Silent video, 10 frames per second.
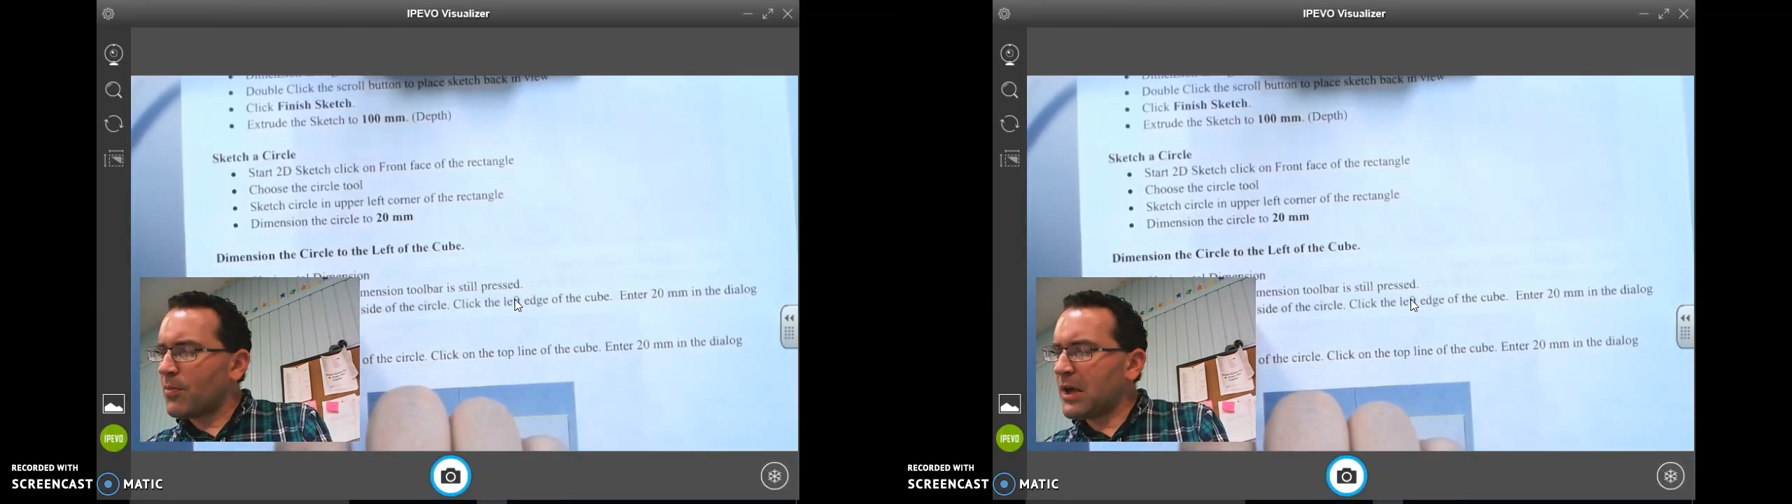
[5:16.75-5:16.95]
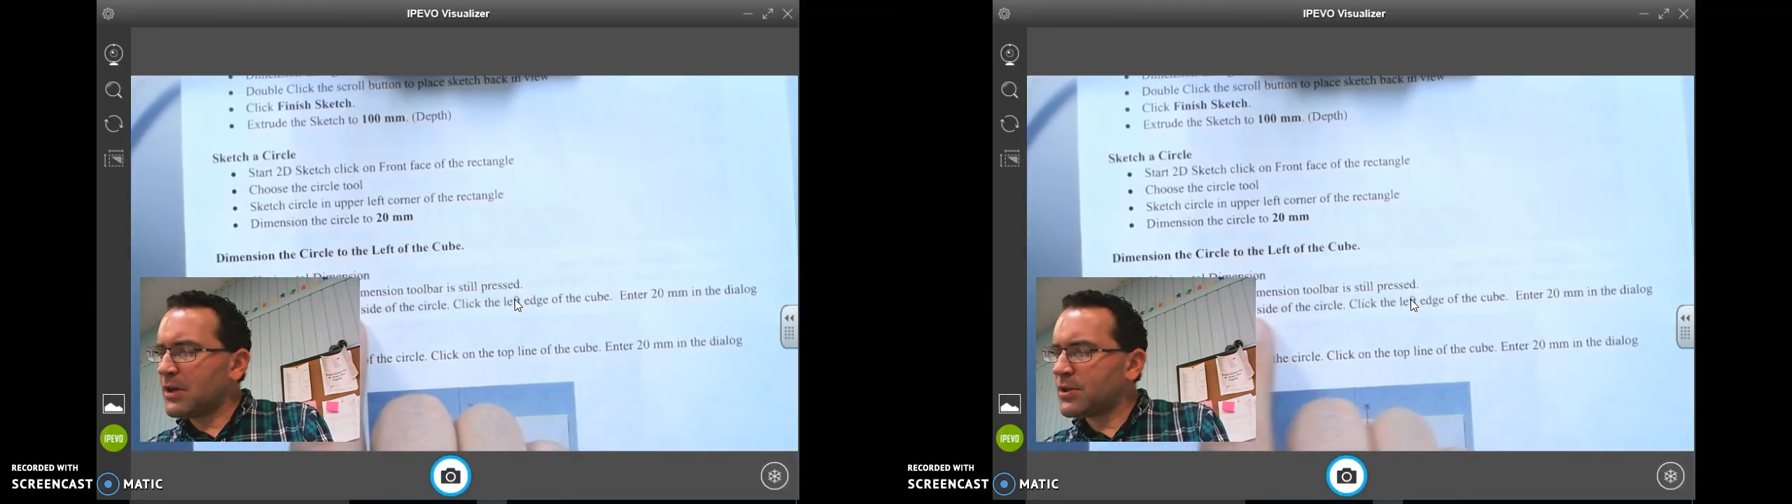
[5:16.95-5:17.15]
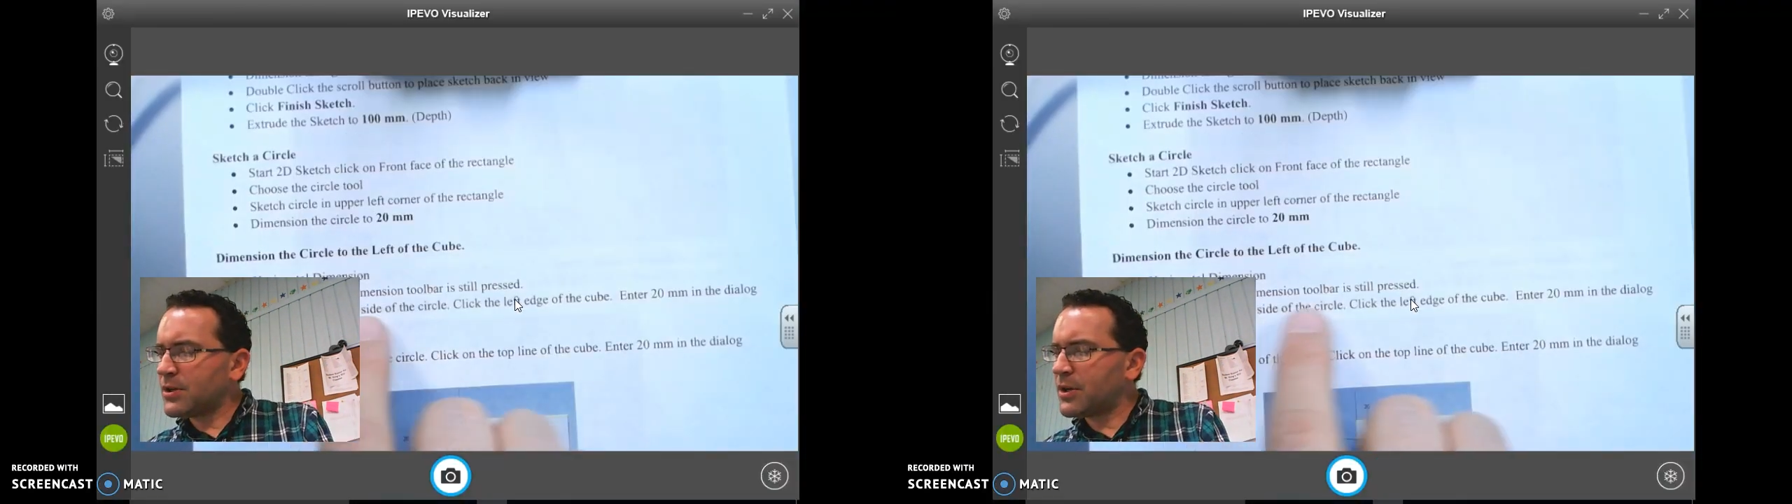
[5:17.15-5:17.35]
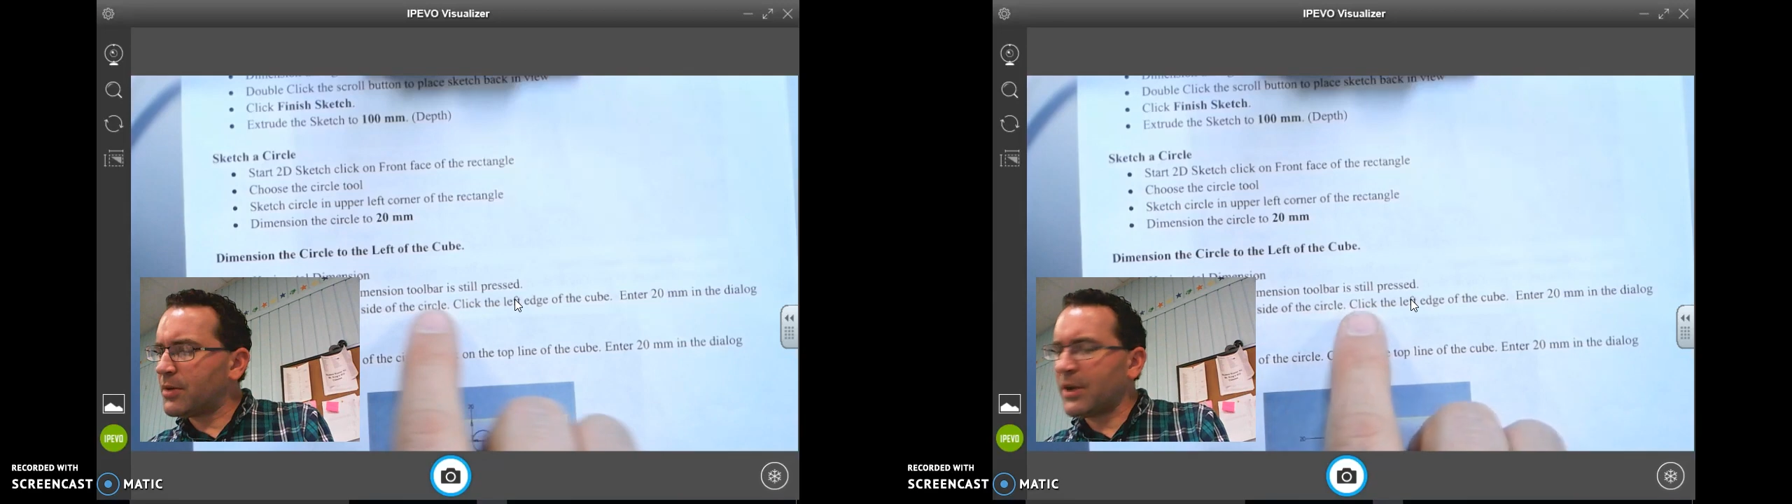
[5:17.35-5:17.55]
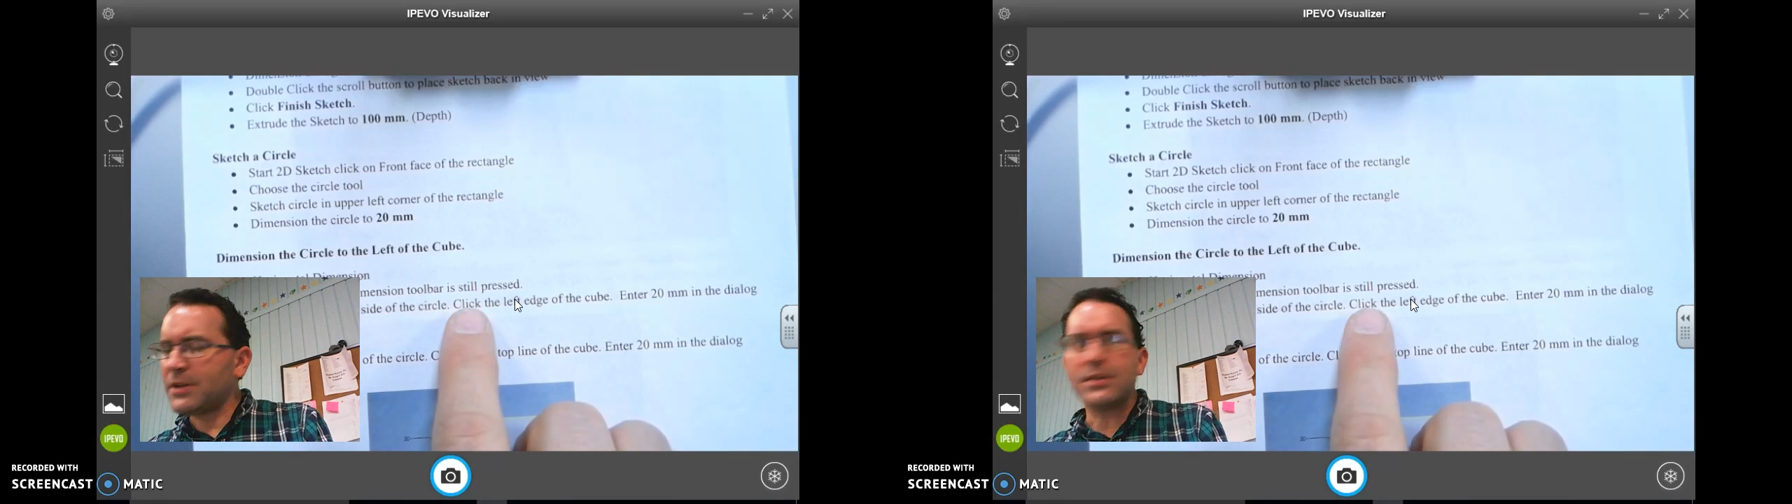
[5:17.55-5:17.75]
make sure the
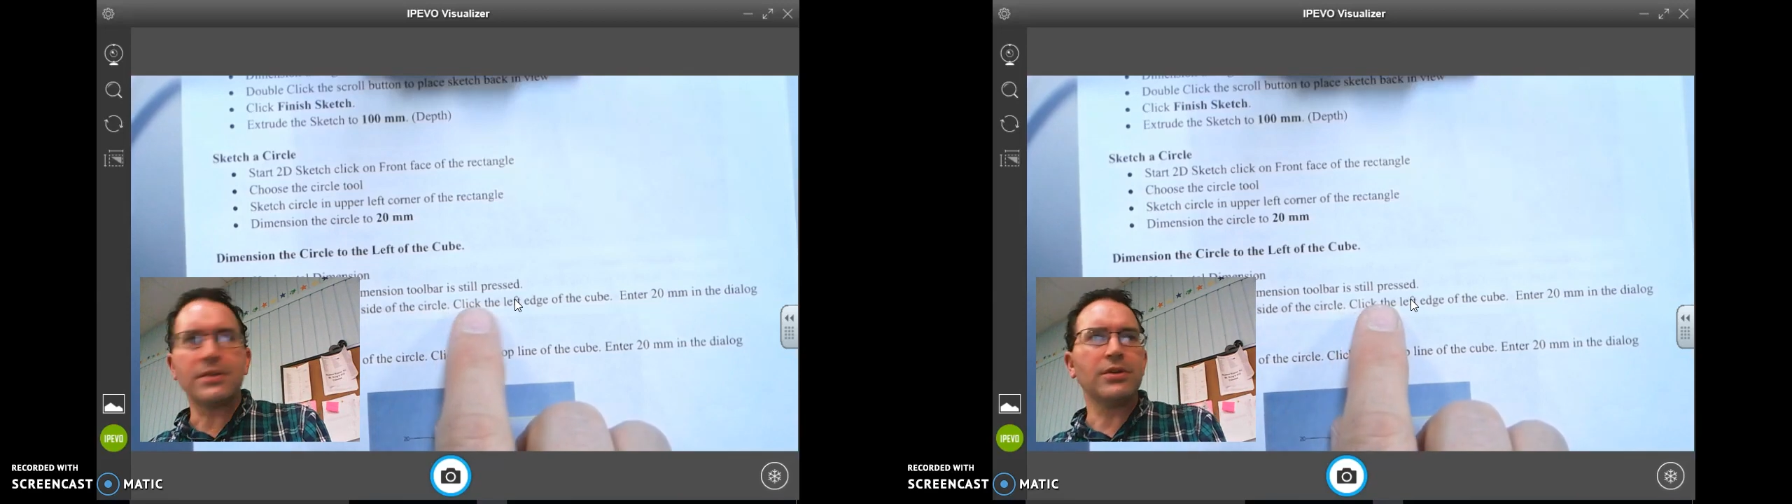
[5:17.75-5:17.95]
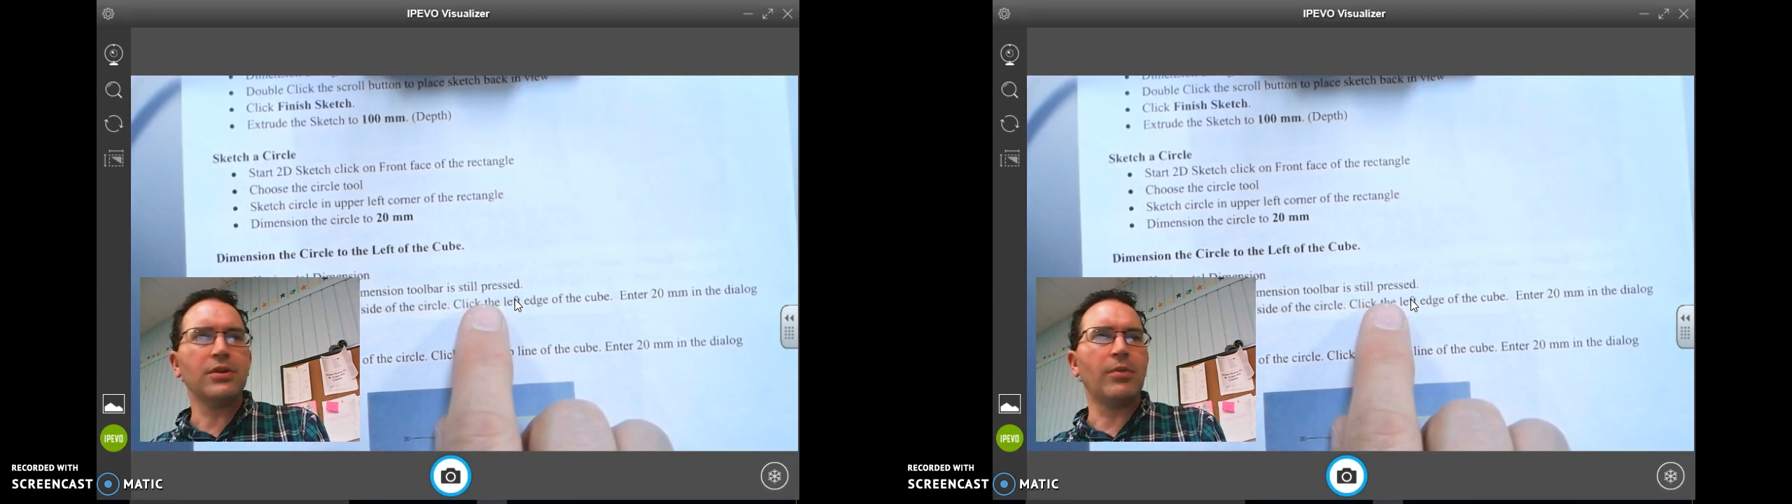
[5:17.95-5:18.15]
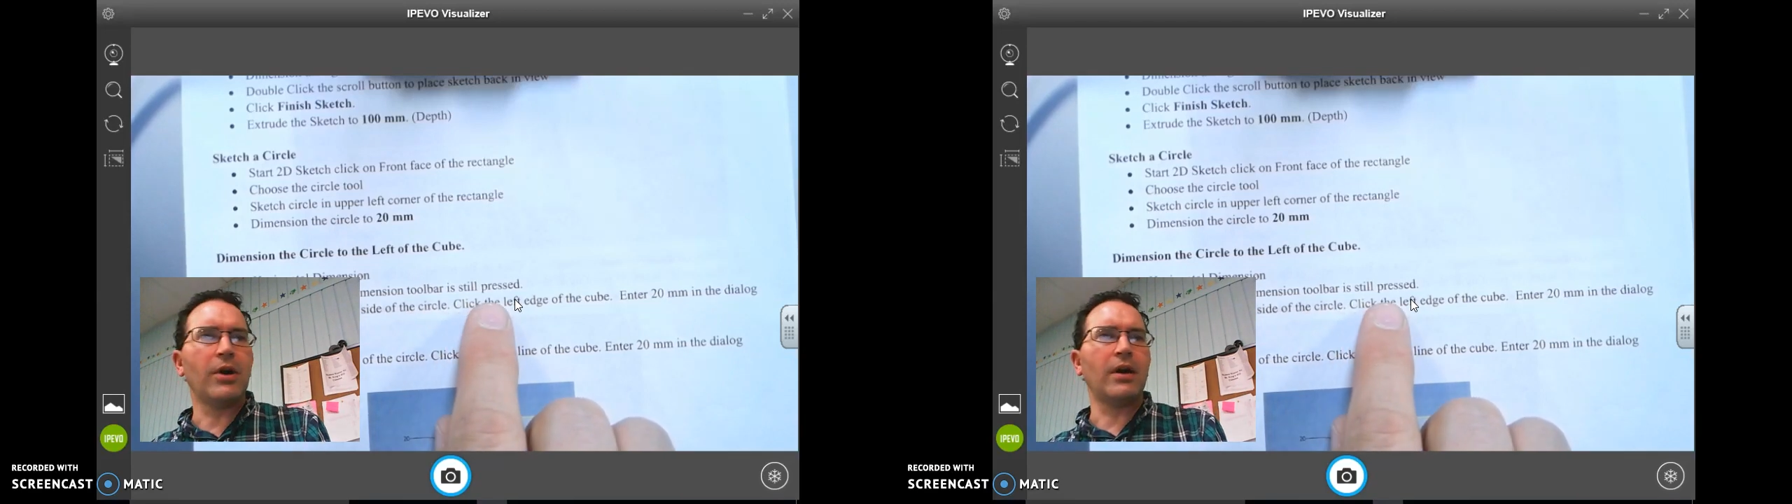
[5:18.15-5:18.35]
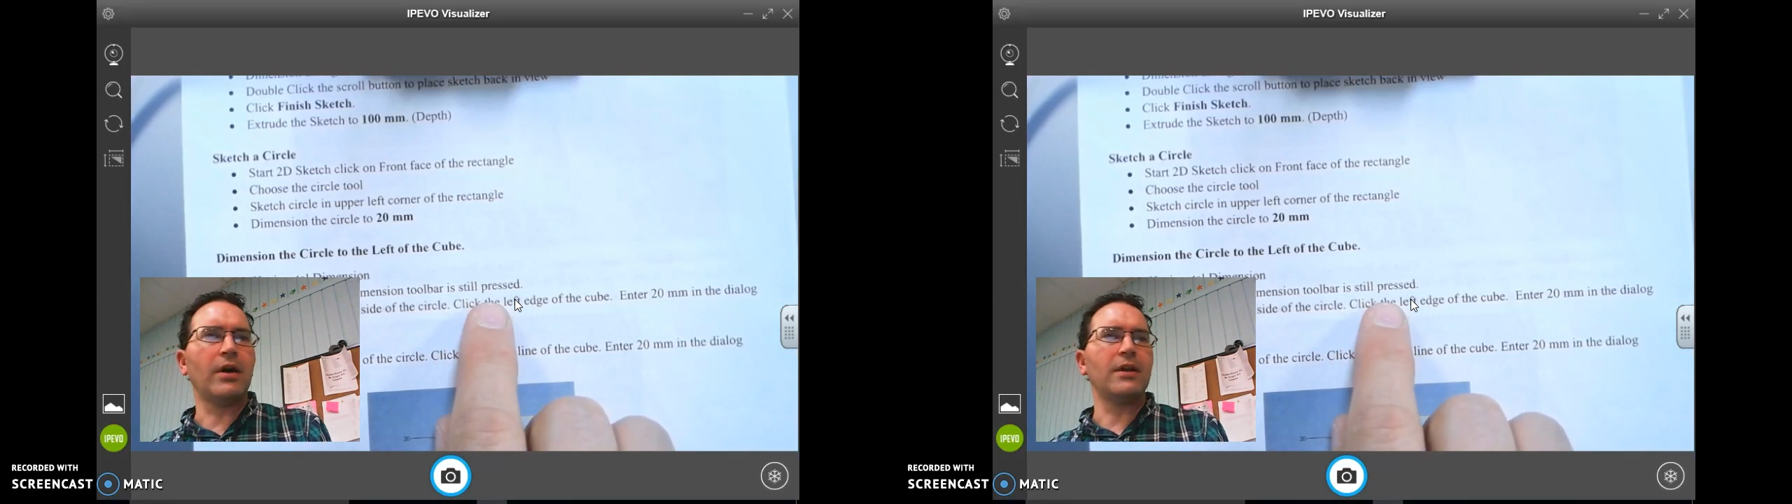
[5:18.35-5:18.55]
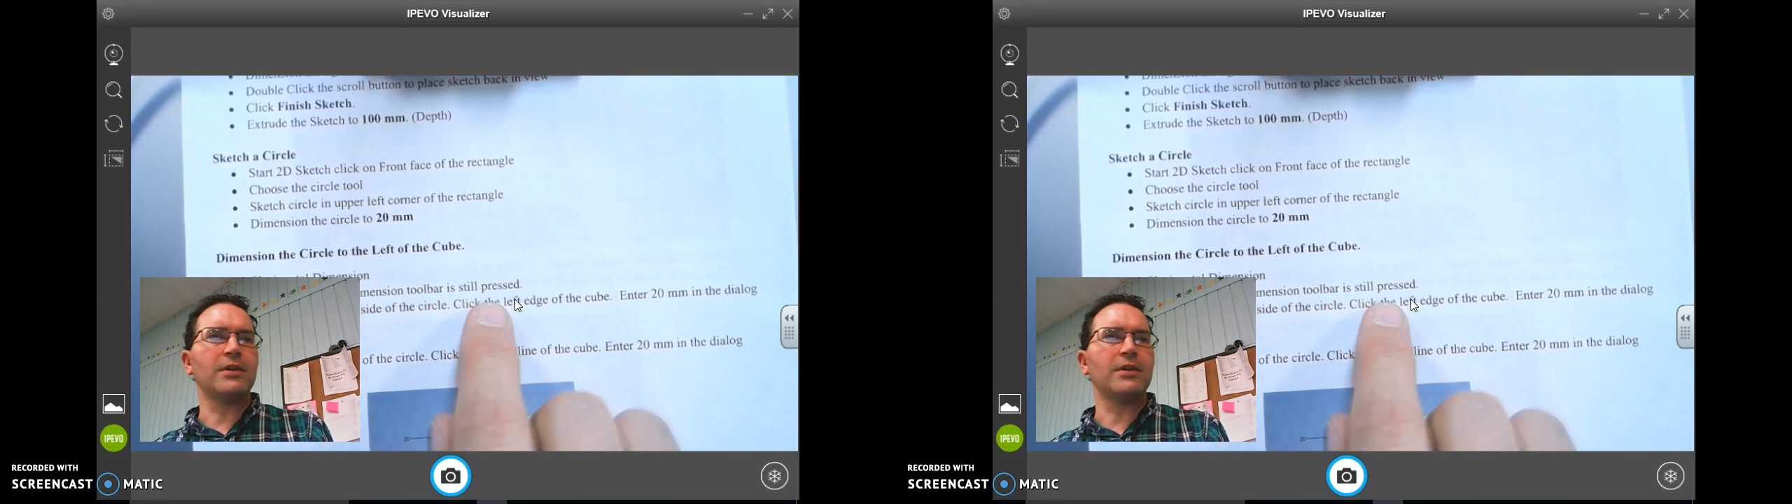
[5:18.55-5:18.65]
dimension toolbar